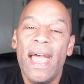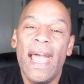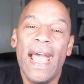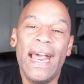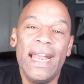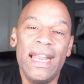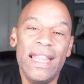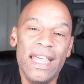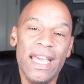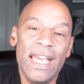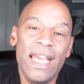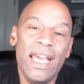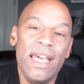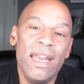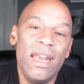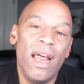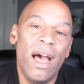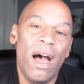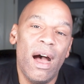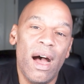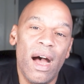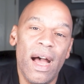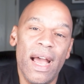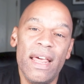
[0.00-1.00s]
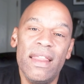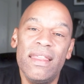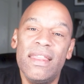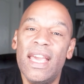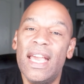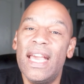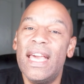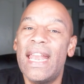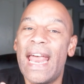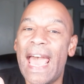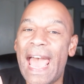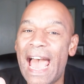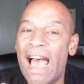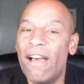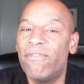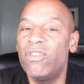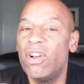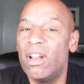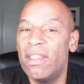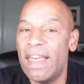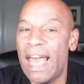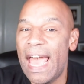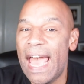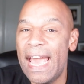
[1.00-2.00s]
And then
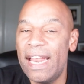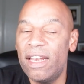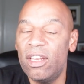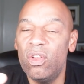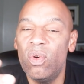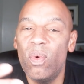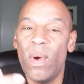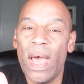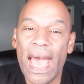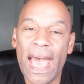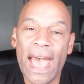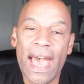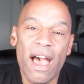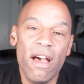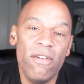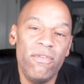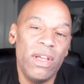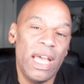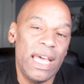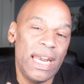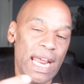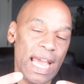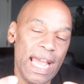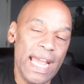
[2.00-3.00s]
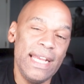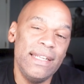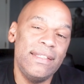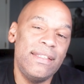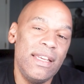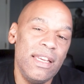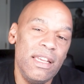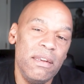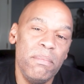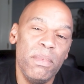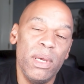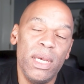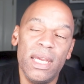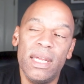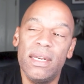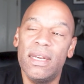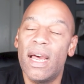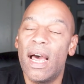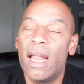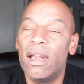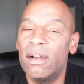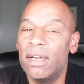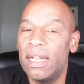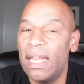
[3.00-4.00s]
after that, you have an $18
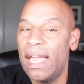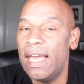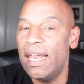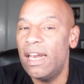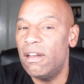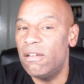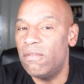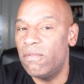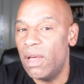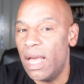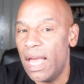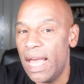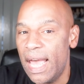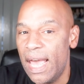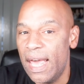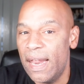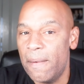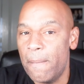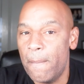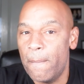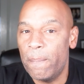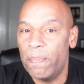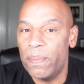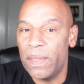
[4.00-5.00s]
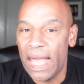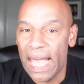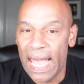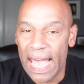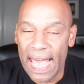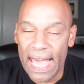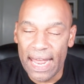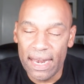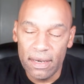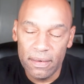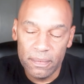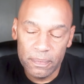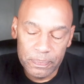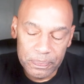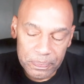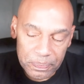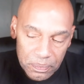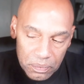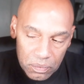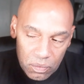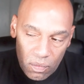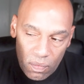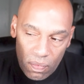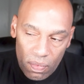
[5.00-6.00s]
million gated
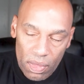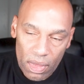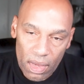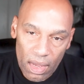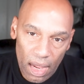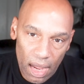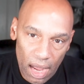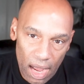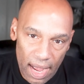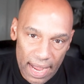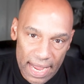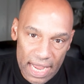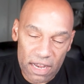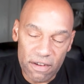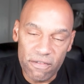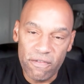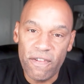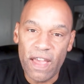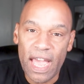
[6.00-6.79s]
in